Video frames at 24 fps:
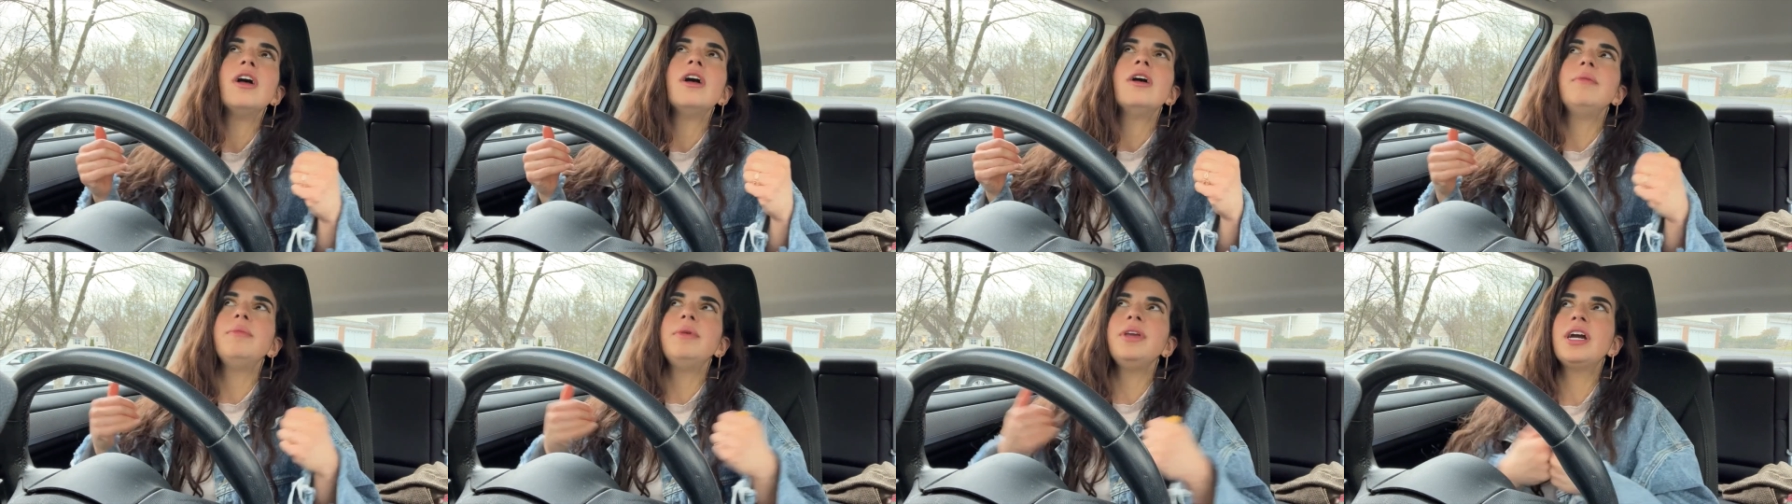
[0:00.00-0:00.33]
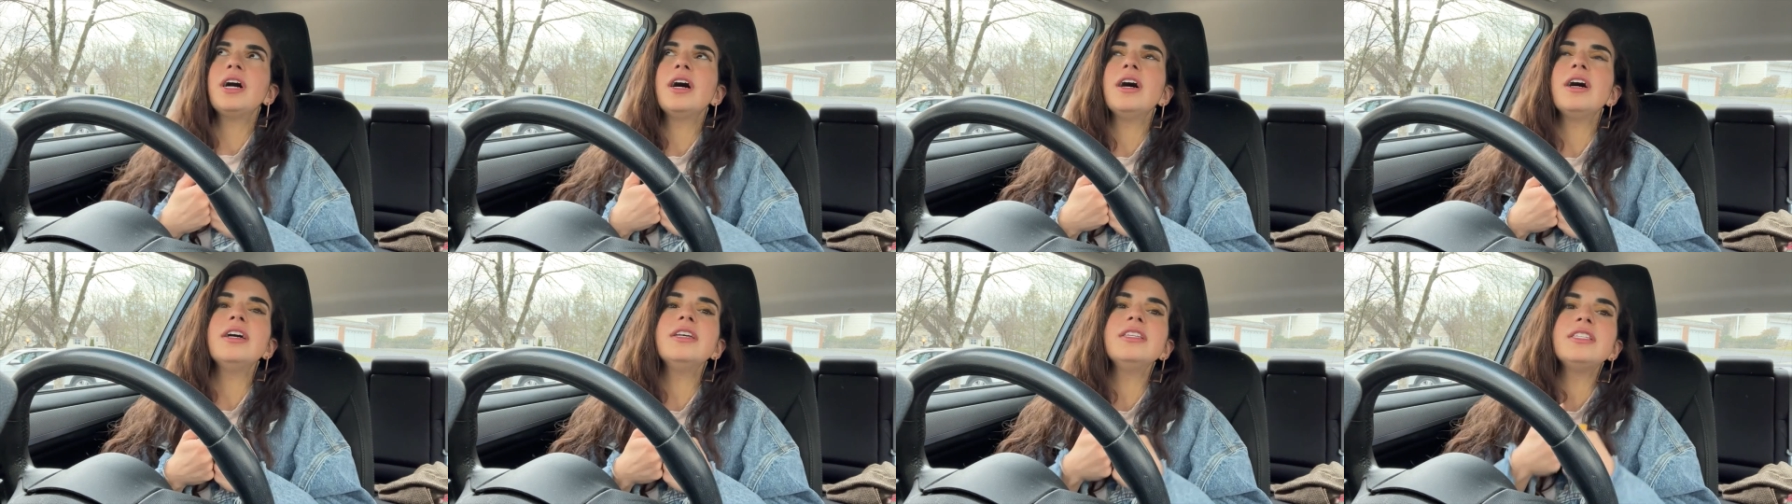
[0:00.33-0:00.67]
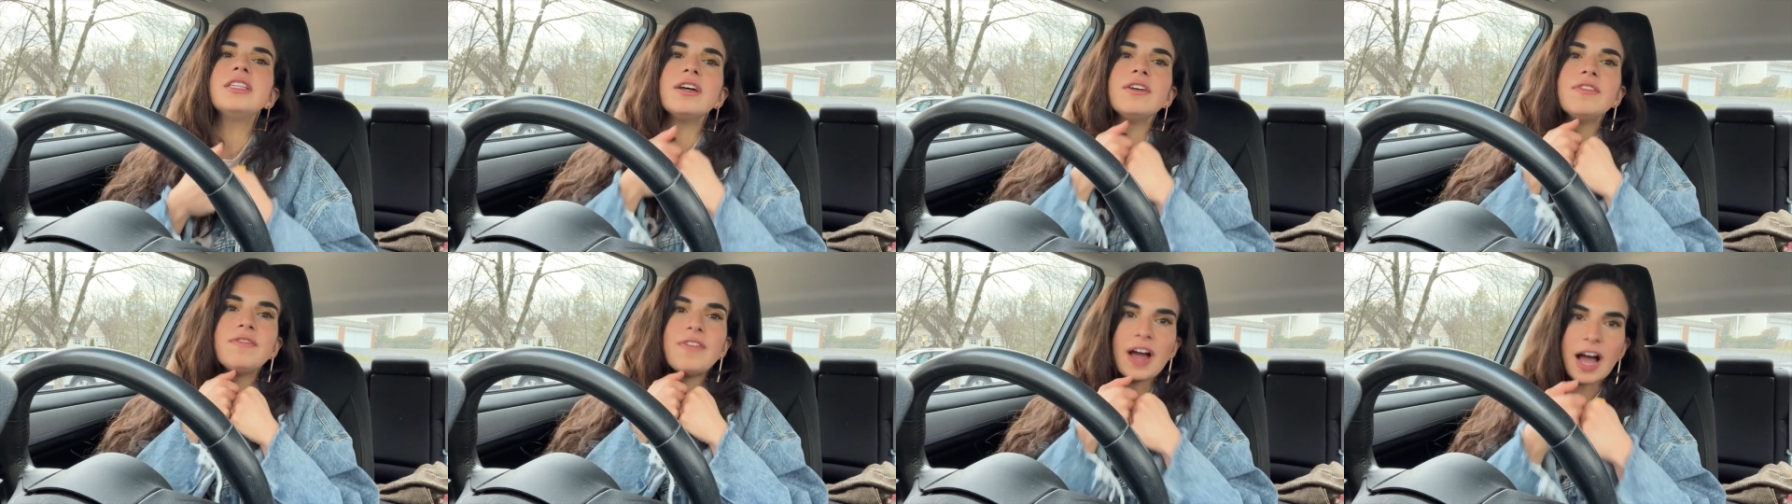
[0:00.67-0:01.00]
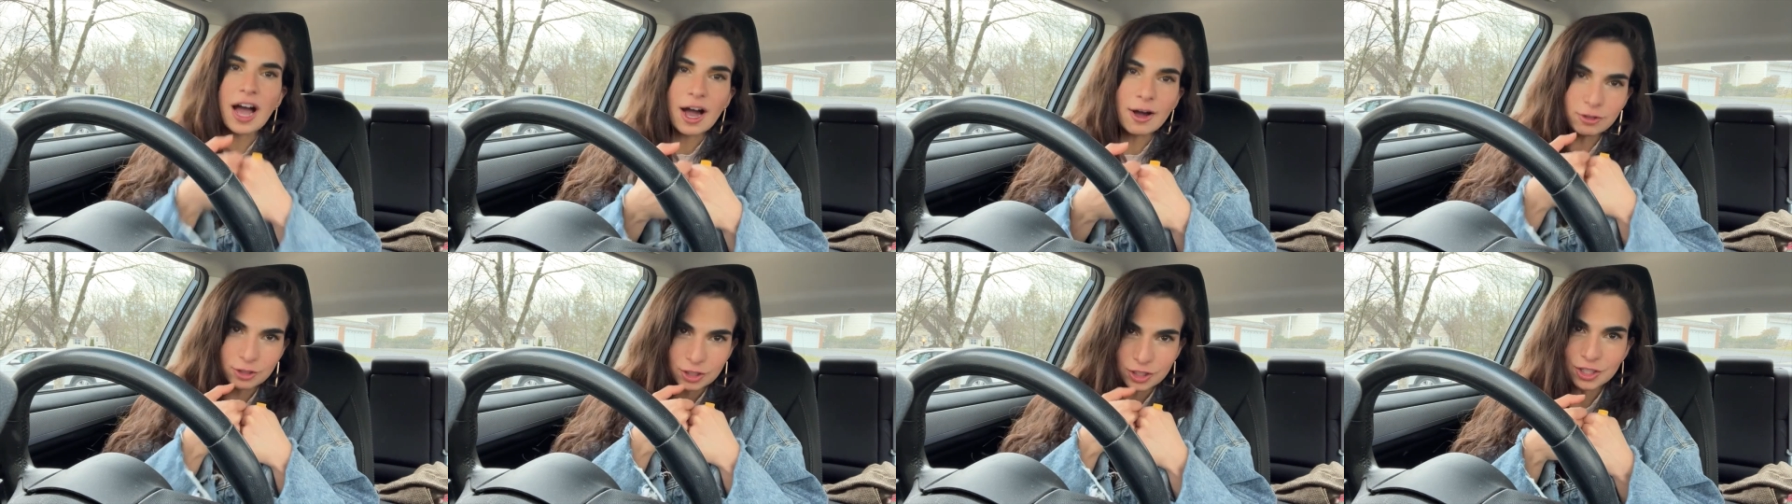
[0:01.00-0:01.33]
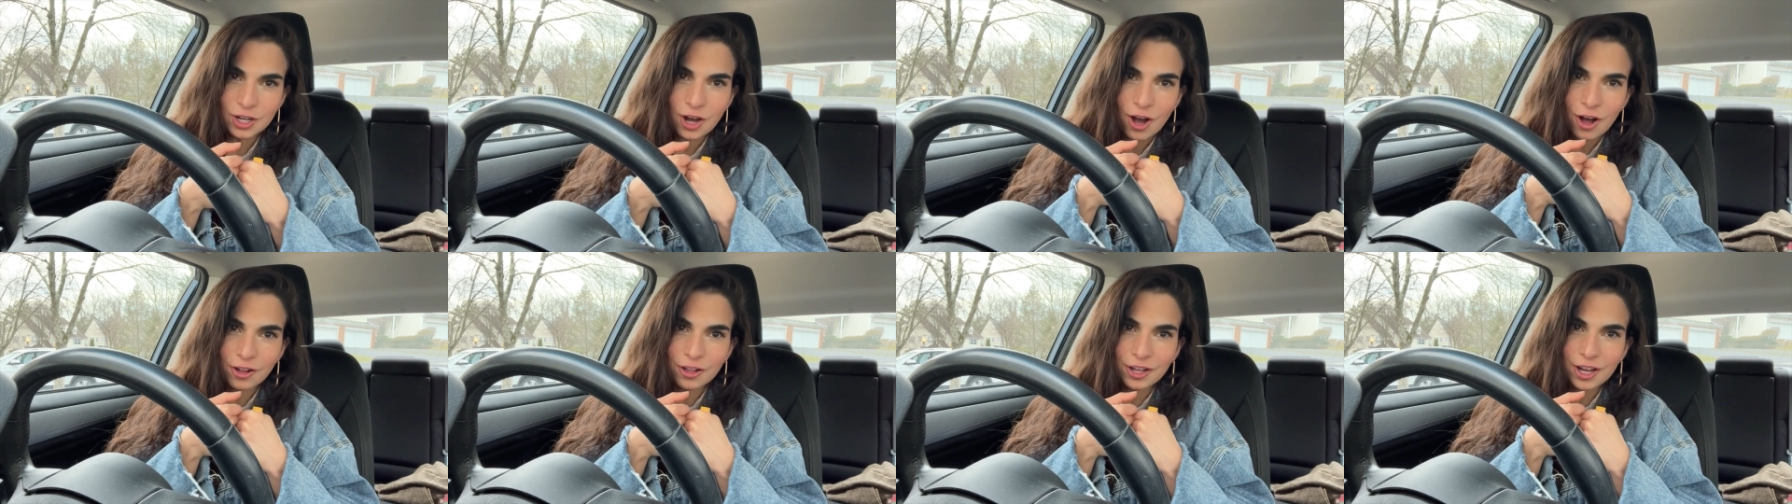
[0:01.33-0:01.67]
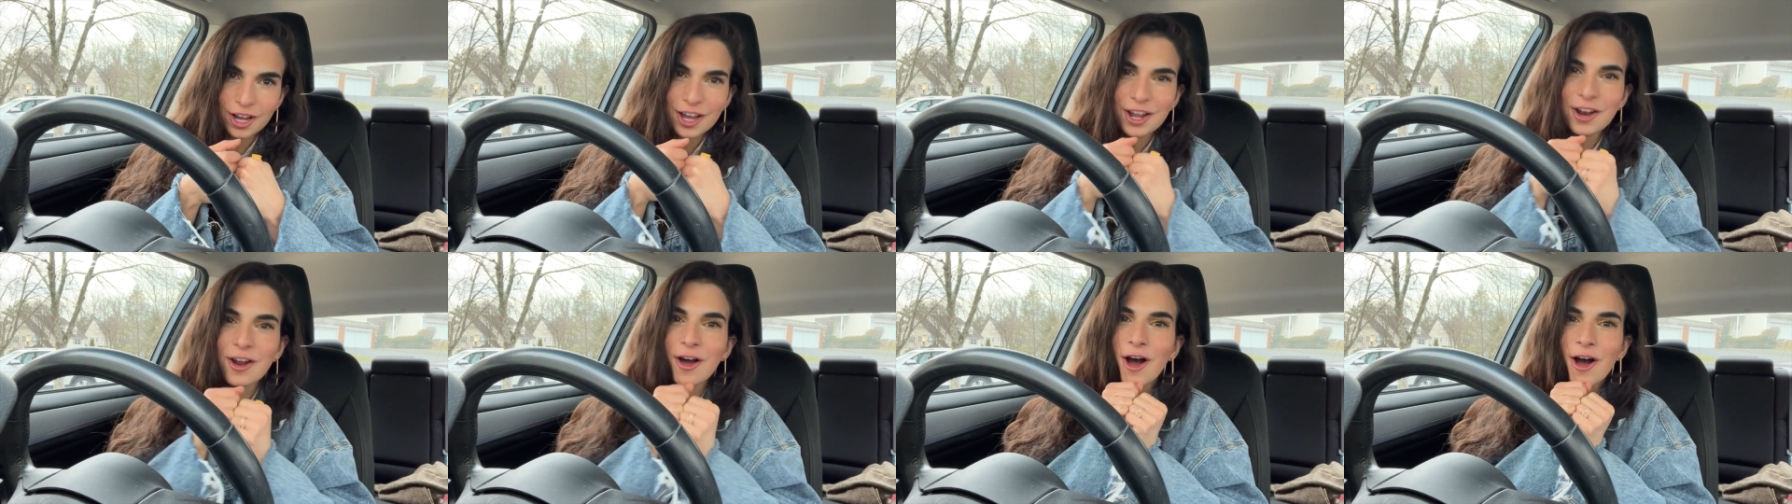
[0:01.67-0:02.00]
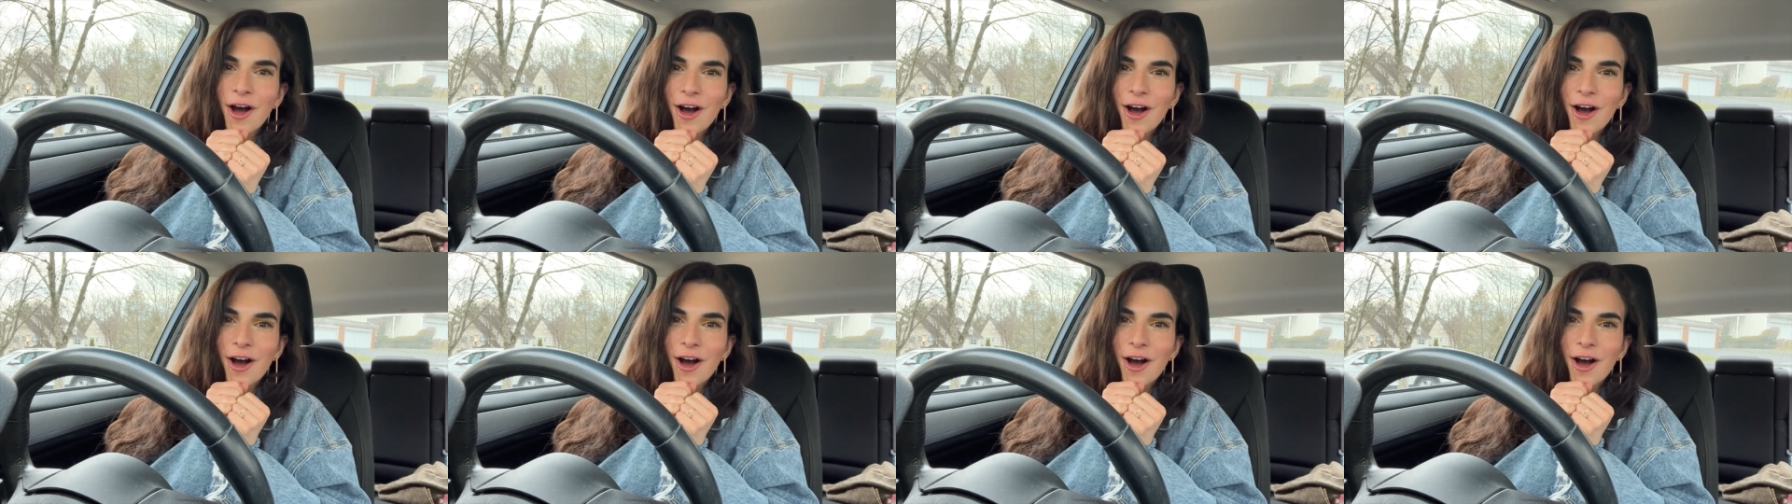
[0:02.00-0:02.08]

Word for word: because of how solid